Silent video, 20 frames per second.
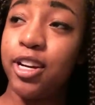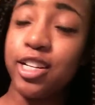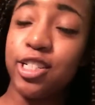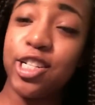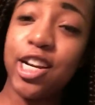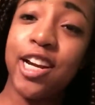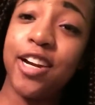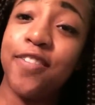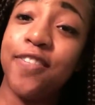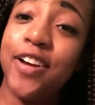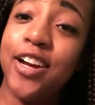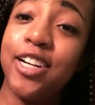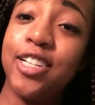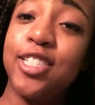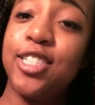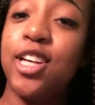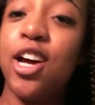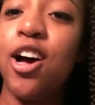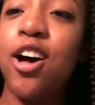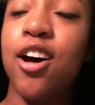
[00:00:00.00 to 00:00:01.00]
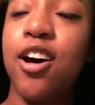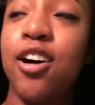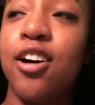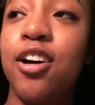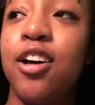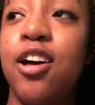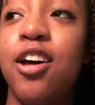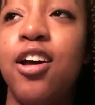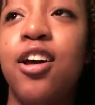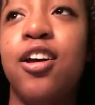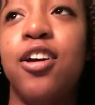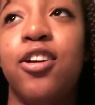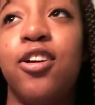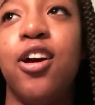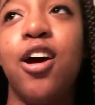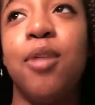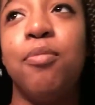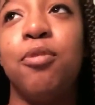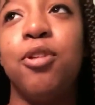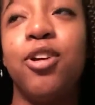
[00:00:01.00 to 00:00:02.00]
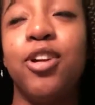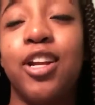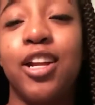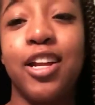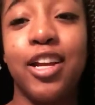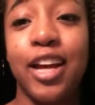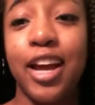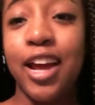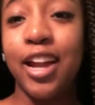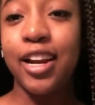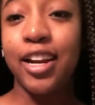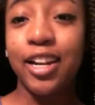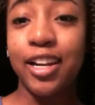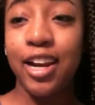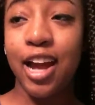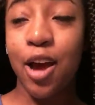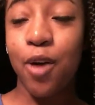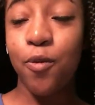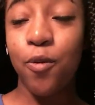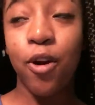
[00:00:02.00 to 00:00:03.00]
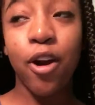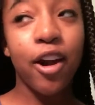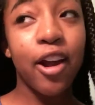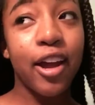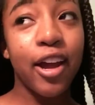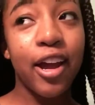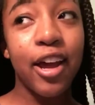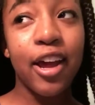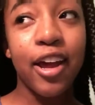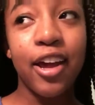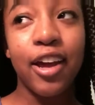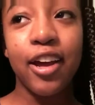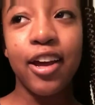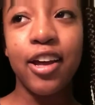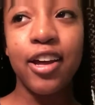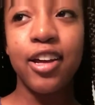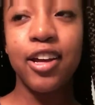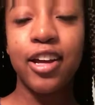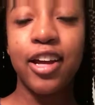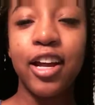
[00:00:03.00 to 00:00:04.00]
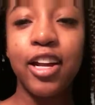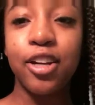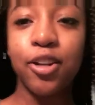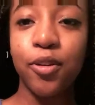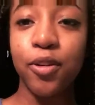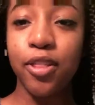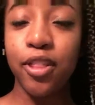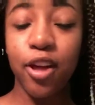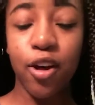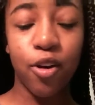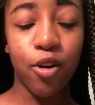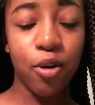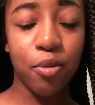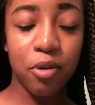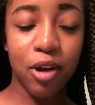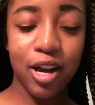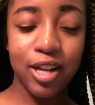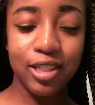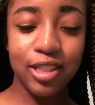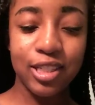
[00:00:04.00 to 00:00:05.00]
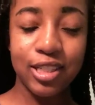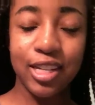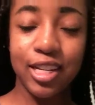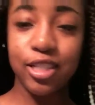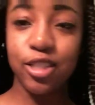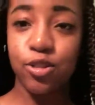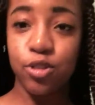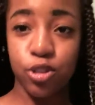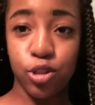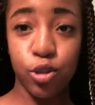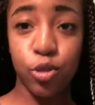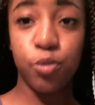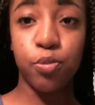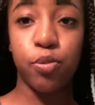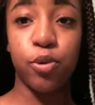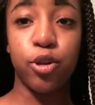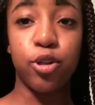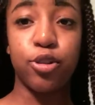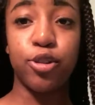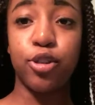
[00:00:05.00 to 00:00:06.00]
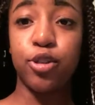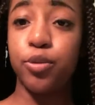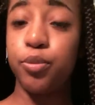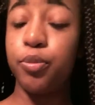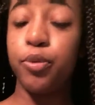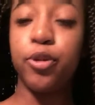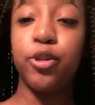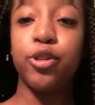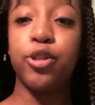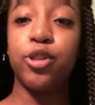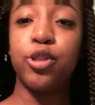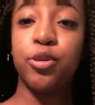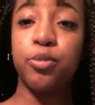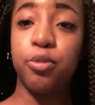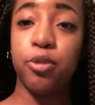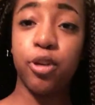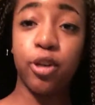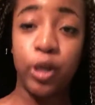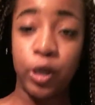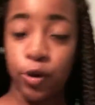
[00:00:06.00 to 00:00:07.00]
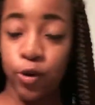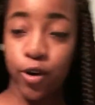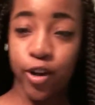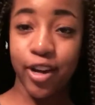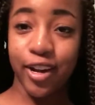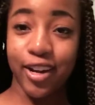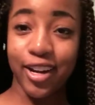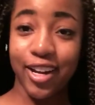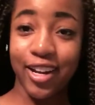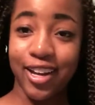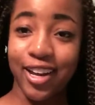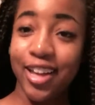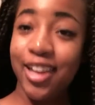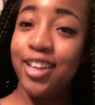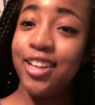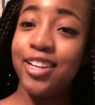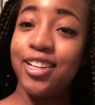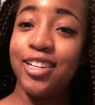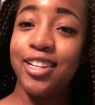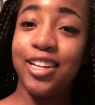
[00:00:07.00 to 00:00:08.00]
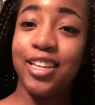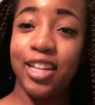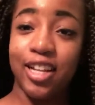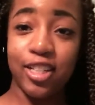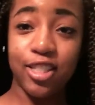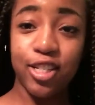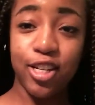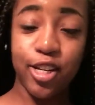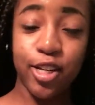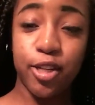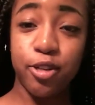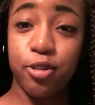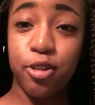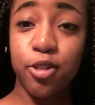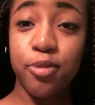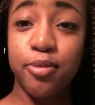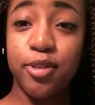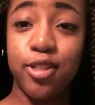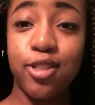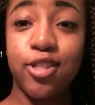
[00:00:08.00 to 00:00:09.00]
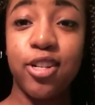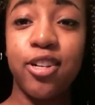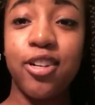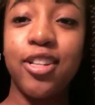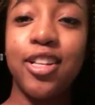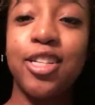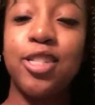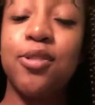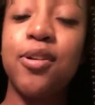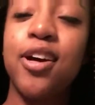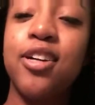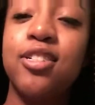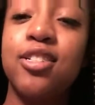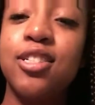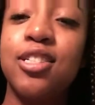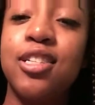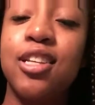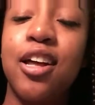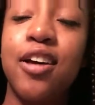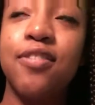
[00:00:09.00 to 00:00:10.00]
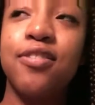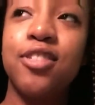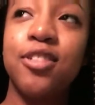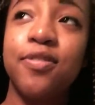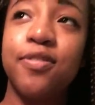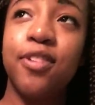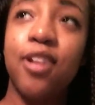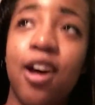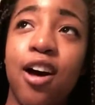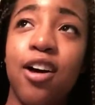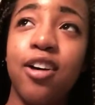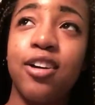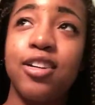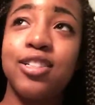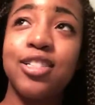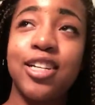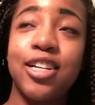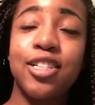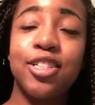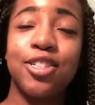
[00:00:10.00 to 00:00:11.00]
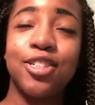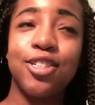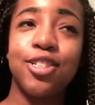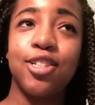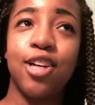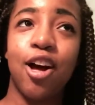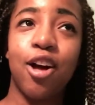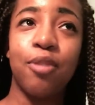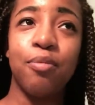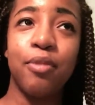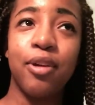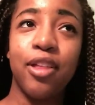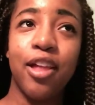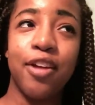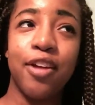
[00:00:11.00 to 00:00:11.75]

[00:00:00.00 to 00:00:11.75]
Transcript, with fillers: trying to find a song, uploading again, it not working, and doing that whole process. That's super annoying. And that's a YouTuber struggle. That's why I just love to vlog, because I can just talk my